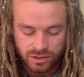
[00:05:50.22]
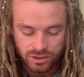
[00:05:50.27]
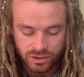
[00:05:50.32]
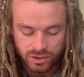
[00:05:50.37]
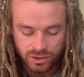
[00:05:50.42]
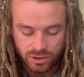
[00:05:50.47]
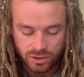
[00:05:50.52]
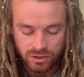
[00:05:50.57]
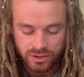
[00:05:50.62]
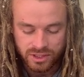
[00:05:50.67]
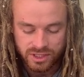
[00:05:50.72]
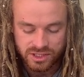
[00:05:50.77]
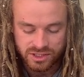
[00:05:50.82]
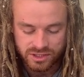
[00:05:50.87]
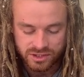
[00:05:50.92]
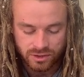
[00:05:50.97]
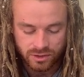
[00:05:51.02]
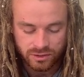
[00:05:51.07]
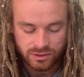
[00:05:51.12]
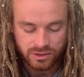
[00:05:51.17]
God
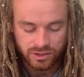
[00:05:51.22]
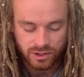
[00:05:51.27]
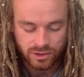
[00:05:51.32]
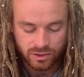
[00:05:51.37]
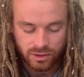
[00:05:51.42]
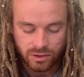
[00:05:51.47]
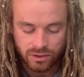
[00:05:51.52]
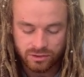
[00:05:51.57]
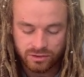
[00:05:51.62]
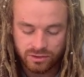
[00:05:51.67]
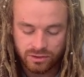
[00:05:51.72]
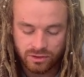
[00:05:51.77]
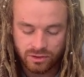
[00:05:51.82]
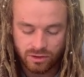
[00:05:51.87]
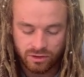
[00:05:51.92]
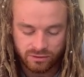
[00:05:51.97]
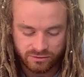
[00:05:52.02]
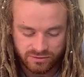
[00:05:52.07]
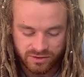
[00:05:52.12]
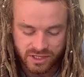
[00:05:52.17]
is not the God
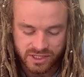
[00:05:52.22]
of